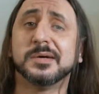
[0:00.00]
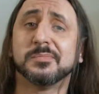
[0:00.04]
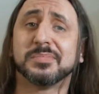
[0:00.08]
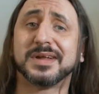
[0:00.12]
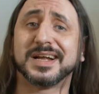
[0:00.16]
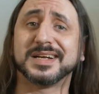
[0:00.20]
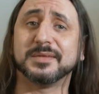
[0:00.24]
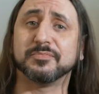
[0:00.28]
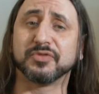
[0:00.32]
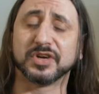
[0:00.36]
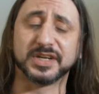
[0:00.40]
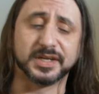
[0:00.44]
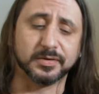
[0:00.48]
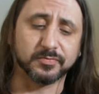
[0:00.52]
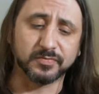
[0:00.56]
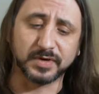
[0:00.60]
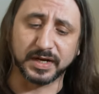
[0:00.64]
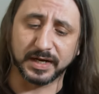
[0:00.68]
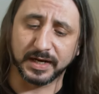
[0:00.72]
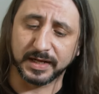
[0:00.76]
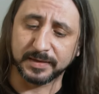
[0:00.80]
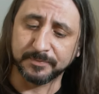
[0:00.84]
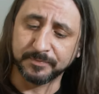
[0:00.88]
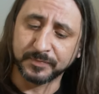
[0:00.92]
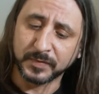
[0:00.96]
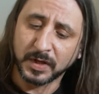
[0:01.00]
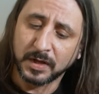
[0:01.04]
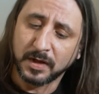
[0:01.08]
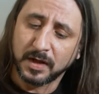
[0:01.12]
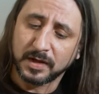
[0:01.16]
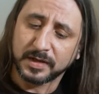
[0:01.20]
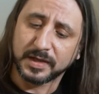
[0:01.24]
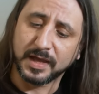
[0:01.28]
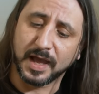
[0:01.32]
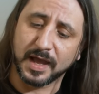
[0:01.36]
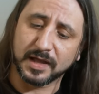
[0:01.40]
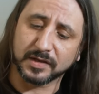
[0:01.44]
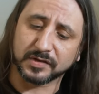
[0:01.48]
Bloody brilliant, really.
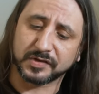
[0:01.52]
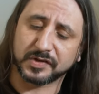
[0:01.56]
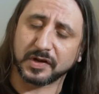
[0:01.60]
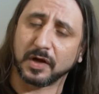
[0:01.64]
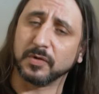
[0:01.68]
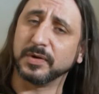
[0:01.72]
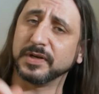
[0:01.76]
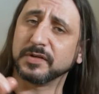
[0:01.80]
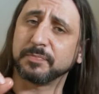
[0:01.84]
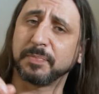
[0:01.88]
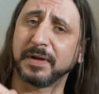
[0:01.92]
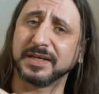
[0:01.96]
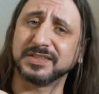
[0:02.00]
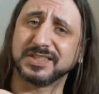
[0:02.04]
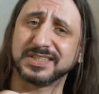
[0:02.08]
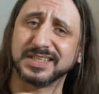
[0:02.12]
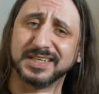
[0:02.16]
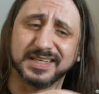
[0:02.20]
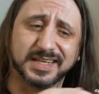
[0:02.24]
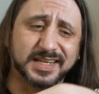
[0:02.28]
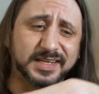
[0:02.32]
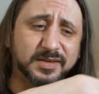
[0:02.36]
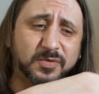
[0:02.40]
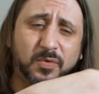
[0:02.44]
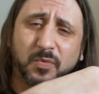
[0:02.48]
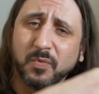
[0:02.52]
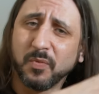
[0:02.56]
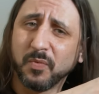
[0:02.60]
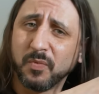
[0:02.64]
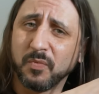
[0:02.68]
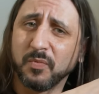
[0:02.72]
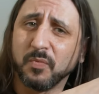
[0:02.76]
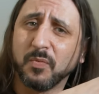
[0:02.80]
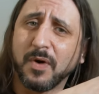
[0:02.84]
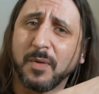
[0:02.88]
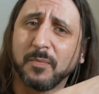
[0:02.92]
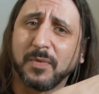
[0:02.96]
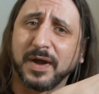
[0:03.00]
Yeah, so it's basically
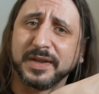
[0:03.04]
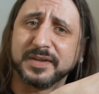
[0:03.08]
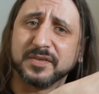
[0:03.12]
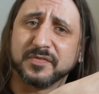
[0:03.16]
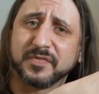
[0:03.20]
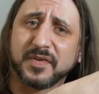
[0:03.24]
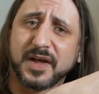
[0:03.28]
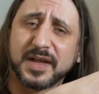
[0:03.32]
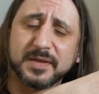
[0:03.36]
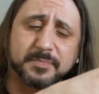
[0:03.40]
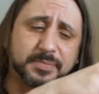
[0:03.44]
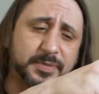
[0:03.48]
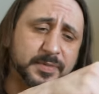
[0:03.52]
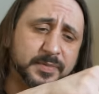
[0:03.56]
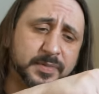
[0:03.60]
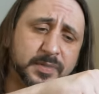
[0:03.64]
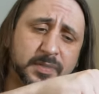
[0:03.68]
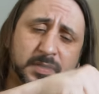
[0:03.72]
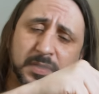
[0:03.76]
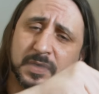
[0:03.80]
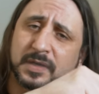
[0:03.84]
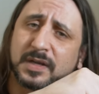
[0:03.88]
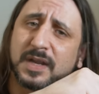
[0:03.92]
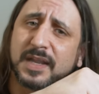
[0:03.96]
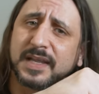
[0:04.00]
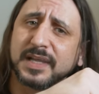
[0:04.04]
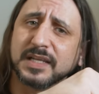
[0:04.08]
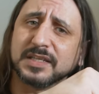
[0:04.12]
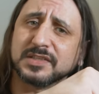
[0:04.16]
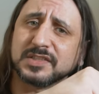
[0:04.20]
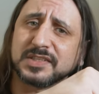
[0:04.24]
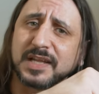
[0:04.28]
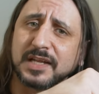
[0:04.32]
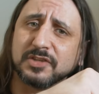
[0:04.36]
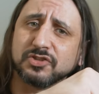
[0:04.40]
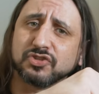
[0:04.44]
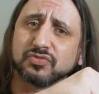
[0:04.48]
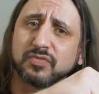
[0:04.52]
one way to vape, click it
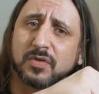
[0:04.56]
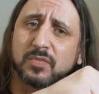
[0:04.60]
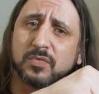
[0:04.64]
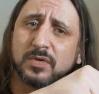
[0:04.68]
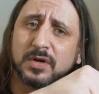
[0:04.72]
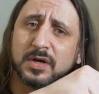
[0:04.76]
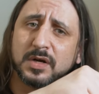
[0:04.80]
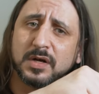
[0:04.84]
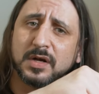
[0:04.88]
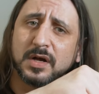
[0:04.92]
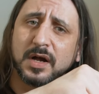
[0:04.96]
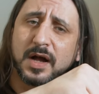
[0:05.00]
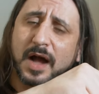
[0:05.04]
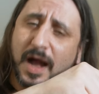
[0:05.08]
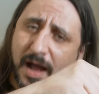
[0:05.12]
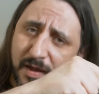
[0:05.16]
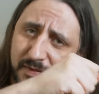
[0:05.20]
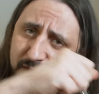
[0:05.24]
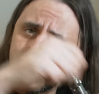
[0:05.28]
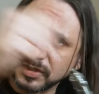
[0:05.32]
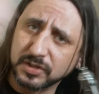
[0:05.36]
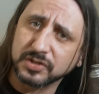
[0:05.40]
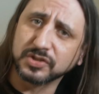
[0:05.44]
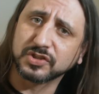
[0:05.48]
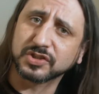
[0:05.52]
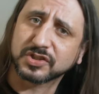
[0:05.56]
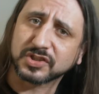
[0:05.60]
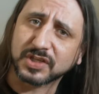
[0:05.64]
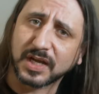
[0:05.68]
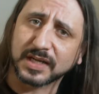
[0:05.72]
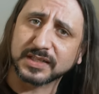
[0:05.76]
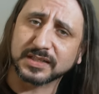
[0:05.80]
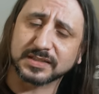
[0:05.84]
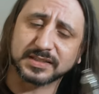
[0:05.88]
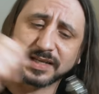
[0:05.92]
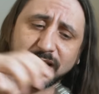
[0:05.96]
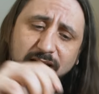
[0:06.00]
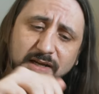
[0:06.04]
central, and then you can just
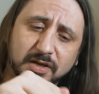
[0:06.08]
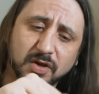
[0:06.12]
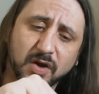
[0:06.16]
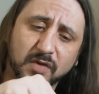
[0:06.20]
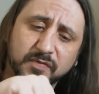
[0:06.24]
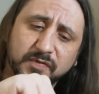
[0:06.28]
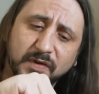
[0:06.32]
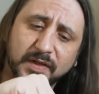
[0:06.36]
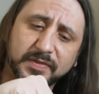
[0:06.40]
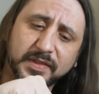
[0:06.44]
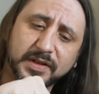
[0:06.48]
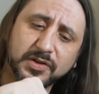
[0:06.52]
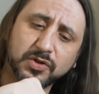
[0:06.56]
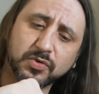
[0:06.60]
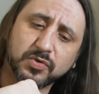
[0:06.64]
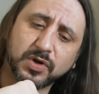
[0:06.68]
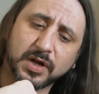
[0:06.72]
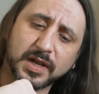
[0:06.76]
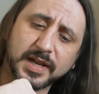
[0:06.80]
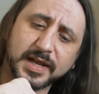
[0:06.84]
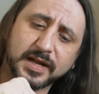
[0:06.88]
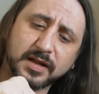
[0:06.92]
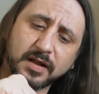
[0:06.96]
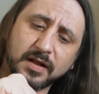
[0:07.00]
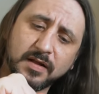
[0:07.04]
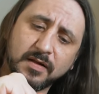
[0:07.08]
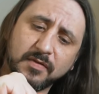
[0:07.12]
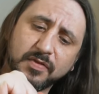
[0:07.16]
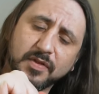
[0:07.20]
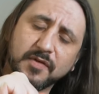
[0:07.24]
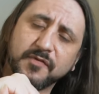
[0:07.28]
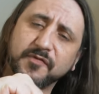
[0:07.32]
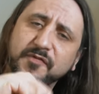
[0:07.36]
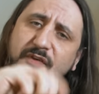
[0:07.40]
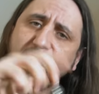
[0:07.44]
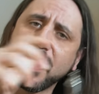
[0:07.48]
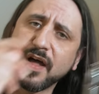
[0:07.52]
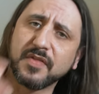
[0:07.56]
take the tank off, and then you click
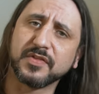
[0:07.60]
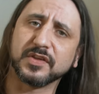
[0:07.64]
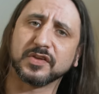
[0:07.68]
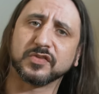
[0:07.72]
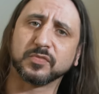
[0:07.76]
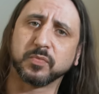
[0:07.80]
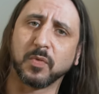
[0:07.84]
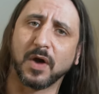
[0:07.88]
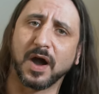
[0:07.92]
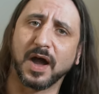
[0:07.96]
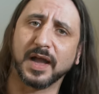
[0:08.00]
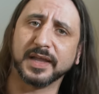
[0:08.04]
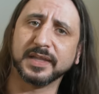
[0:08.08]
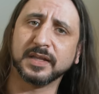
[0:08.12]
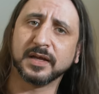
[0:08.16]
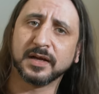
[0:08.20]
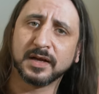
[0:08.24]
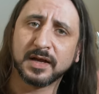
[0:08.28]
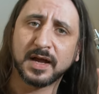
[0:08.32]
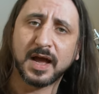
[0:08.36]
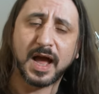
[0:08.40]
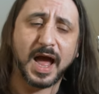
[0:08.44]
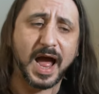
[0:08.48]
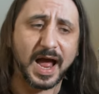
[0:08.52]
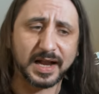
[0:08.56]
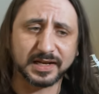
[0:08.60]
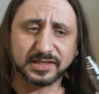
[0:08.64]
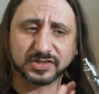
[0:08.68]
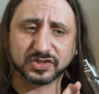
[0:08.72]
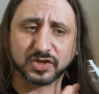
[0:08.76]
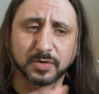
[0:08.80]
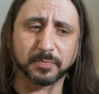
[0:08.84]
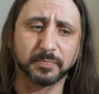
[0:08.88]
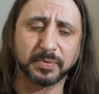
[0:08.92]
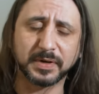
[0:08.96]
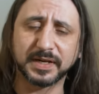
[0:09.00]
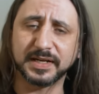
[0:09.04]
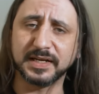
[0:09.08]
the furthest way, and it's
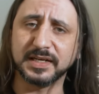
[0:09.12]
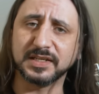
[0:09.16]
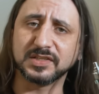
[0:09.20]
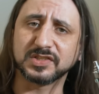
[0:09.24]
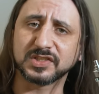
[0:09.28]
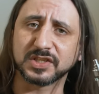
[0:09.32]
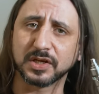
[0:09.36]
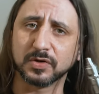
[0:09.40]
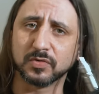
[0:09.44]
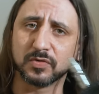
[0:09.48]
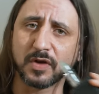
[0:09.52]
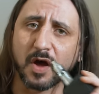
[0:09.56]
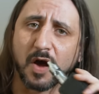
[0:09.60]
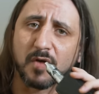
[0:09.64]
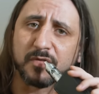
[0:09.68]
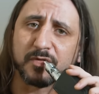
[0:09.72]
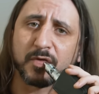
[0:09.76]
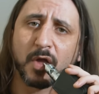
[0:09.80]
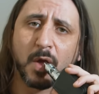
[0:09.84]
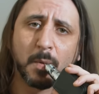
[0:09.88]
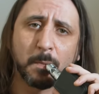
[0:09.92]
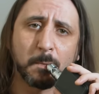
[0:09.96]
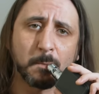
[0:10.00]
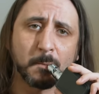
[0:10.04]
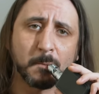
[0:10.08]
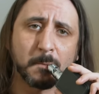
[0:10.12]
completely sealed off.